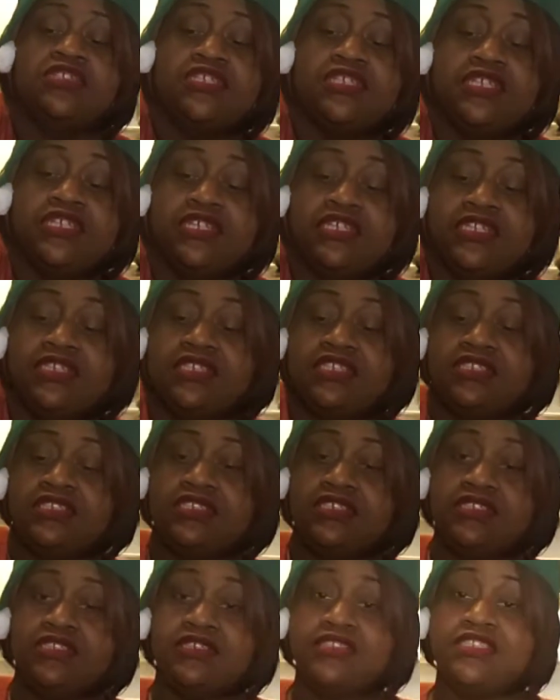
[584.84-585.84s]
is
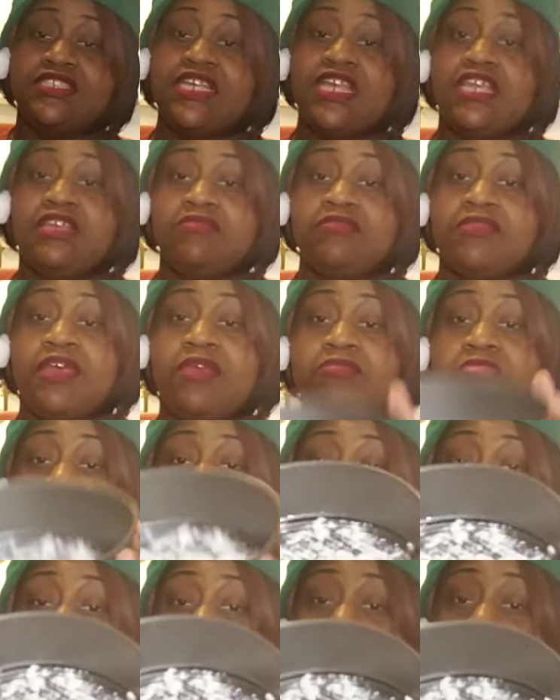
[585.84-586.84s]
take my
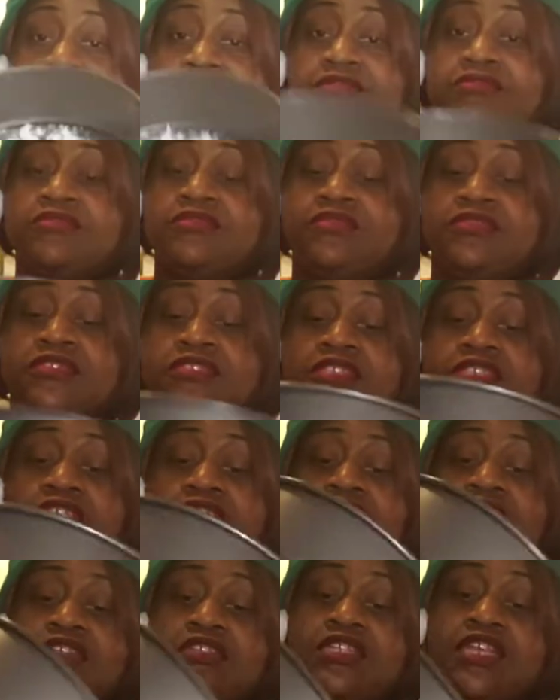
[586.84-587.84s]
pan.
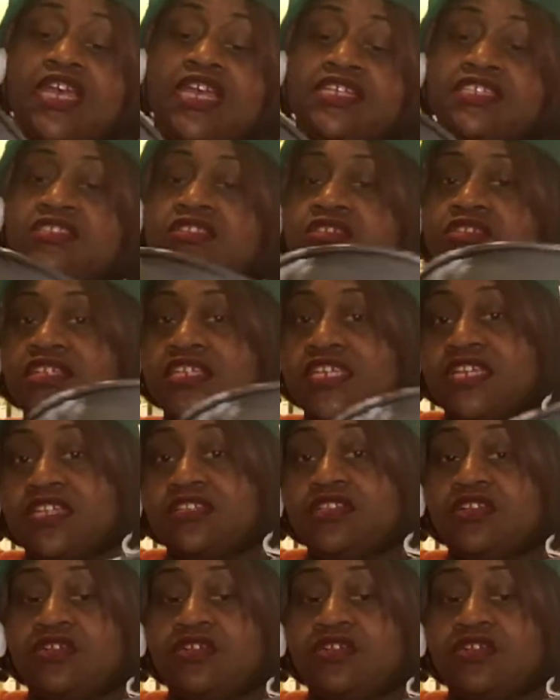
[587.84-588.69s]
Now, it's going to get a